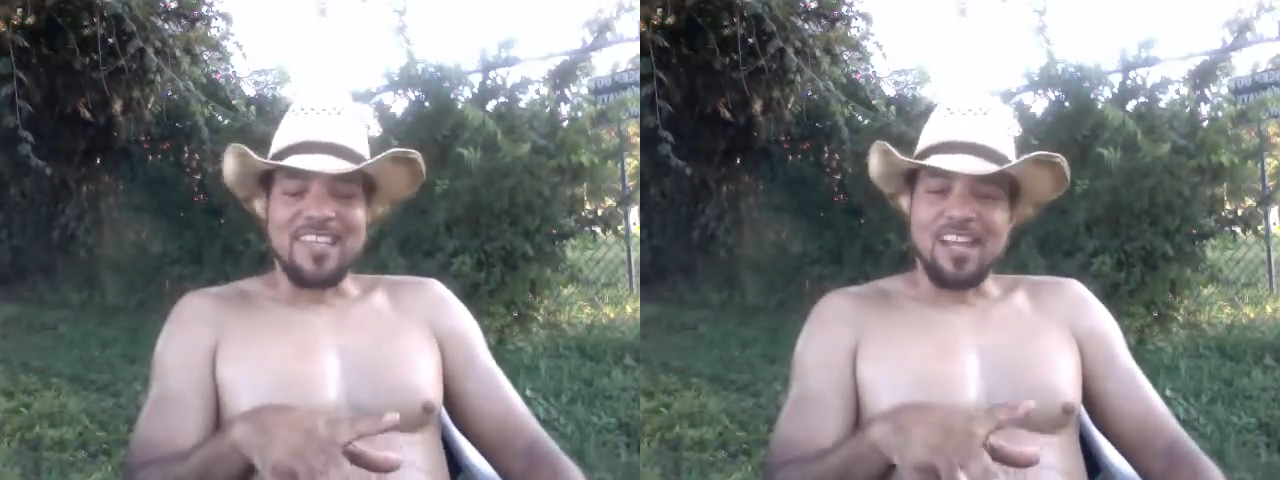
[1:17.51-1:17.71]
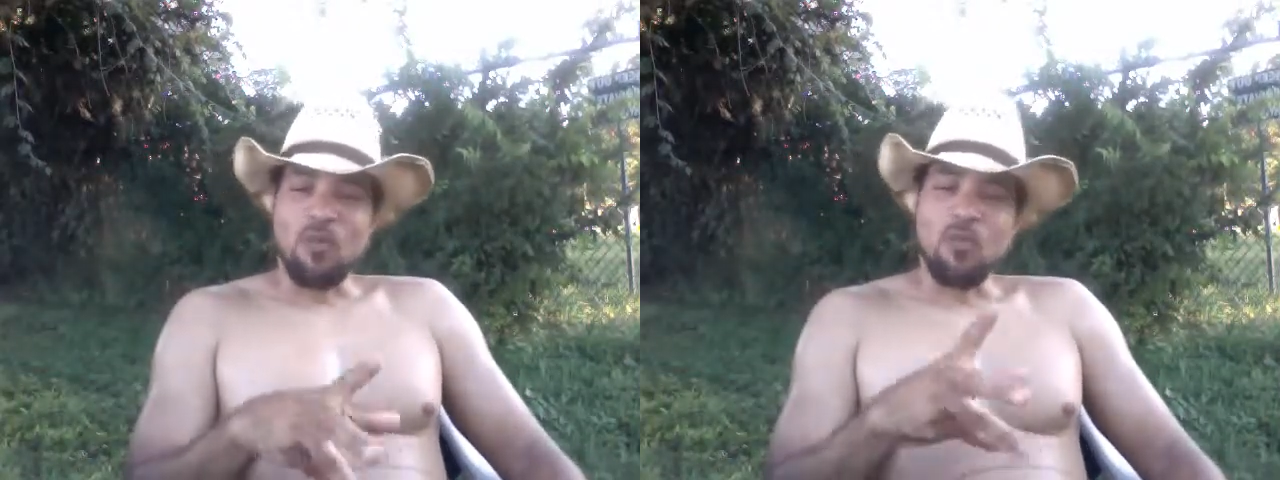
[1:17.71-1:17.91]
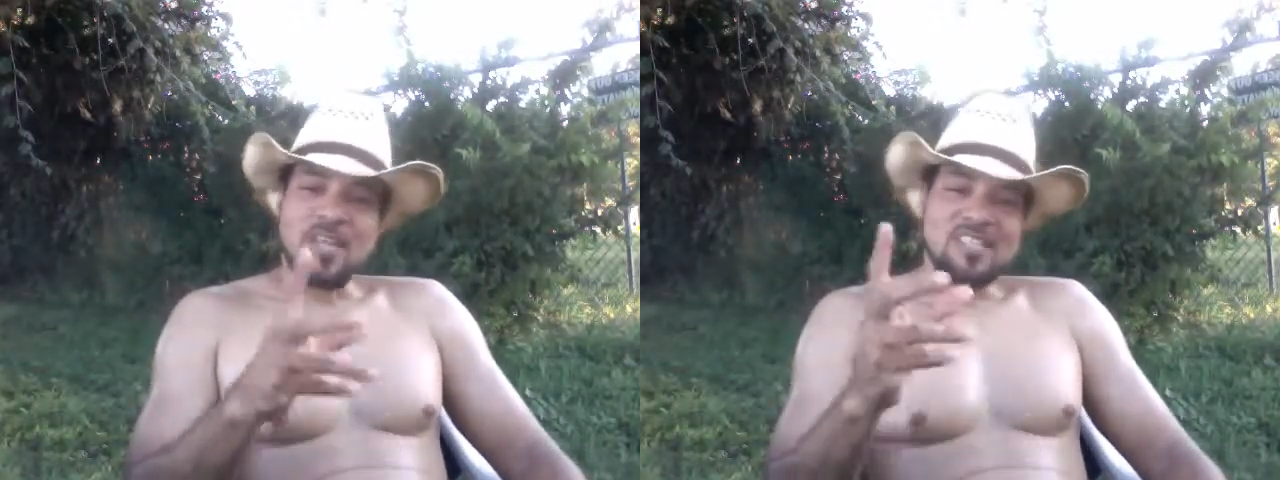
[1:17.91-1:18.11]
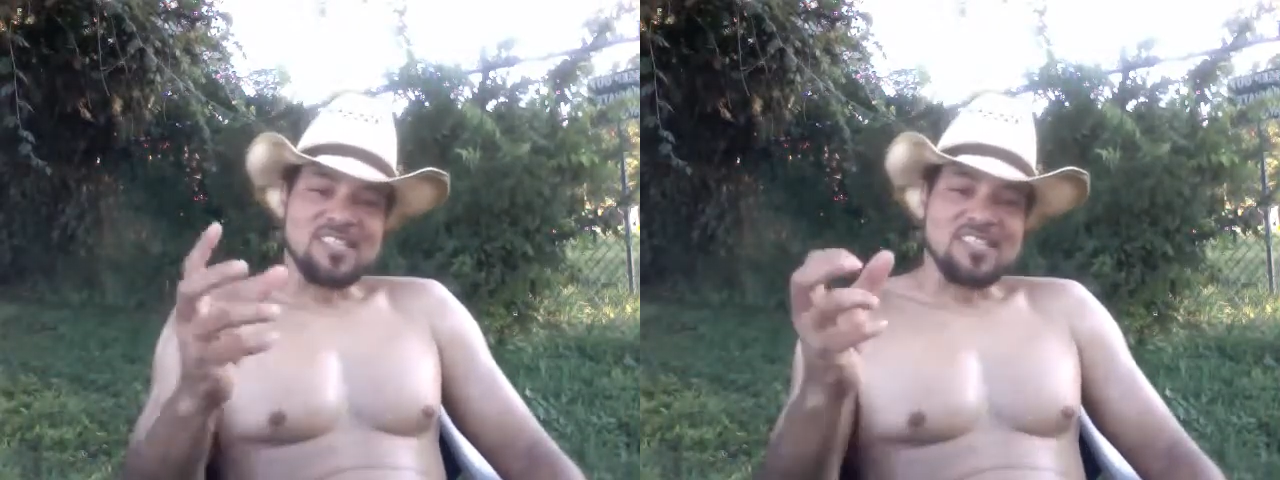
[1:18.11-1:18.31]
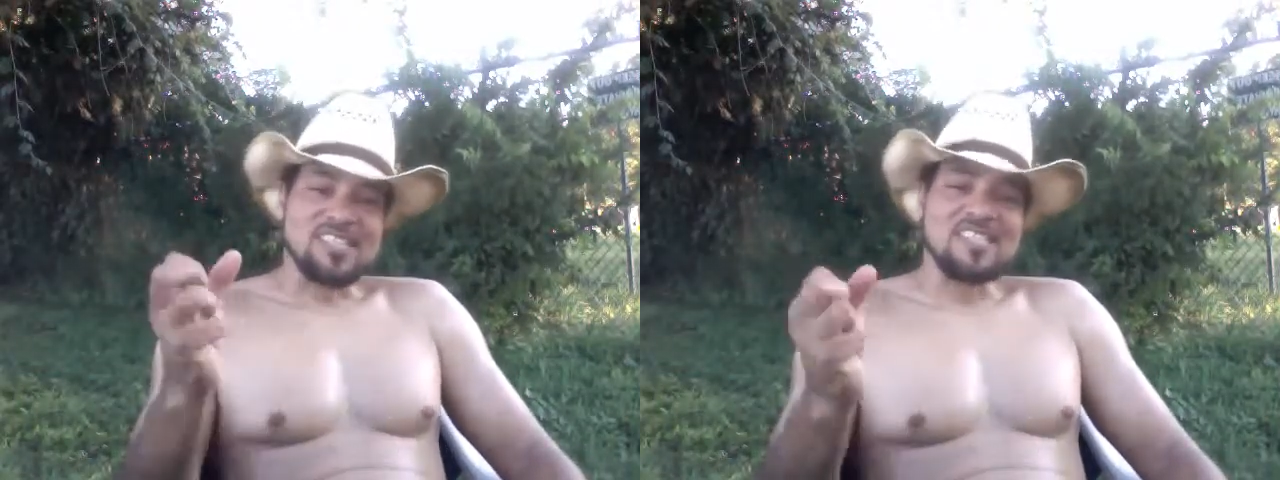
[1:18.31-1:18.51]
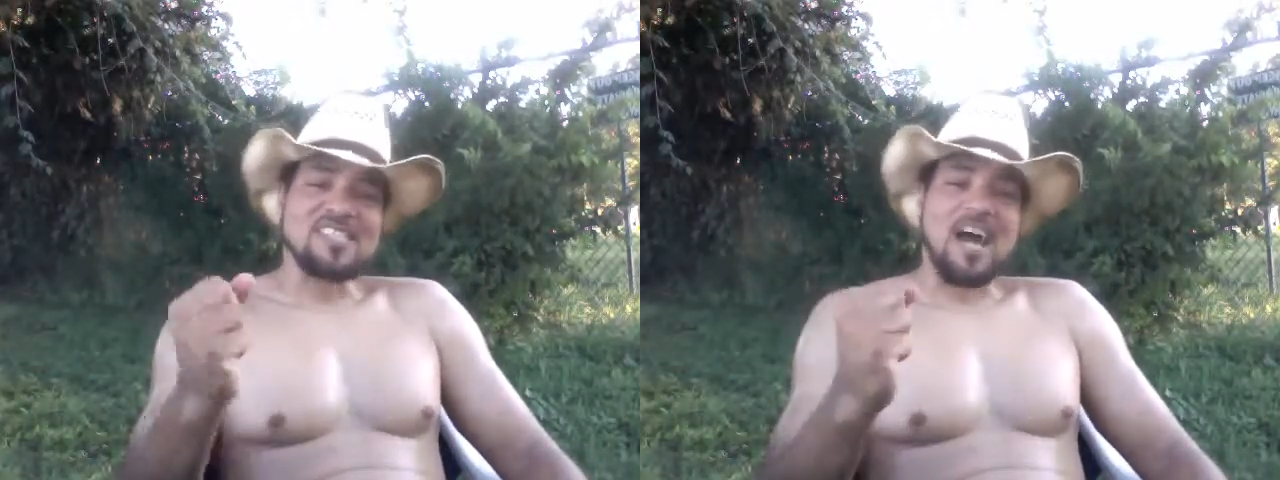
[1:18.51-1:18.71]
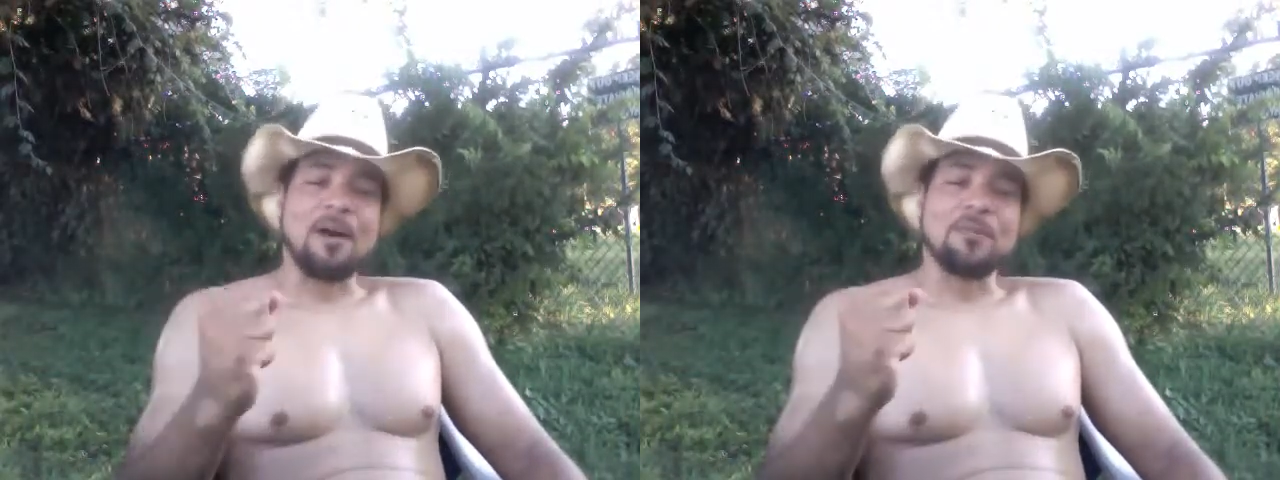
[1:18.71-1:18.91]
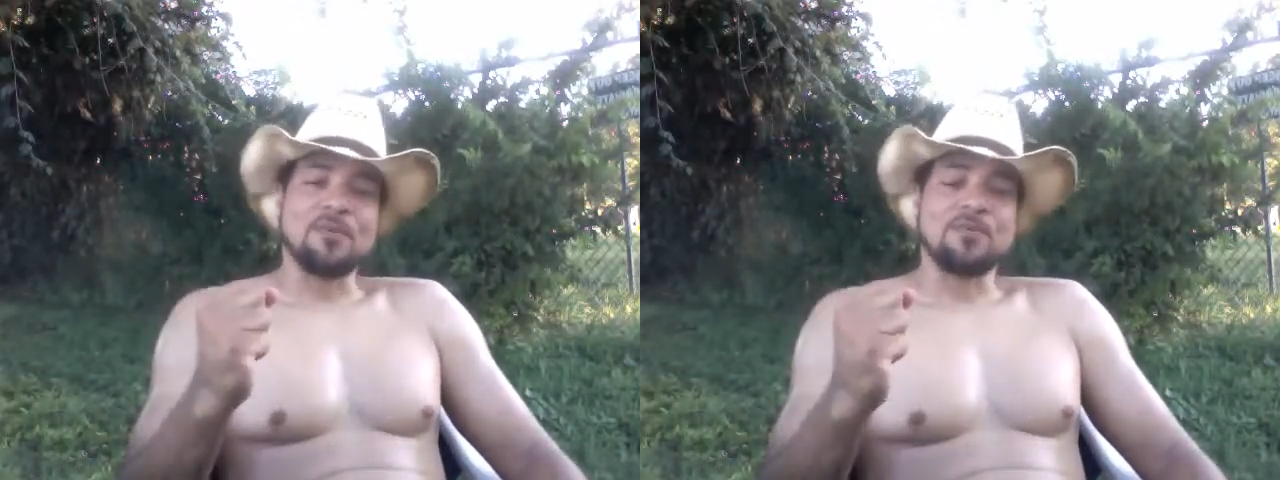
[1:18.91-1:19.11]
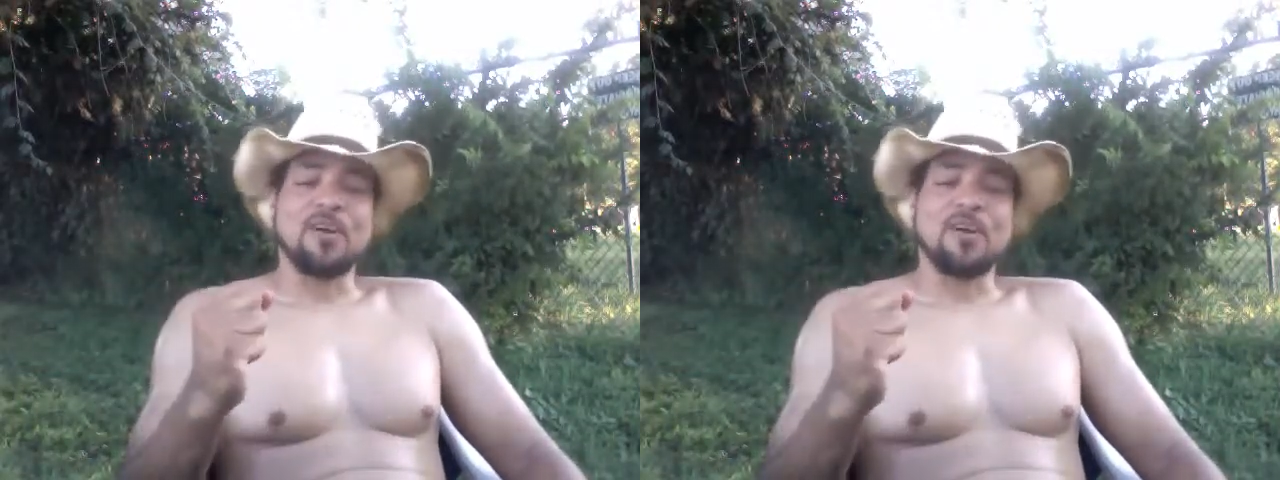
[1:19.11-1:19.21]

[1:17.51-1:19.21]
and I wanted to stop.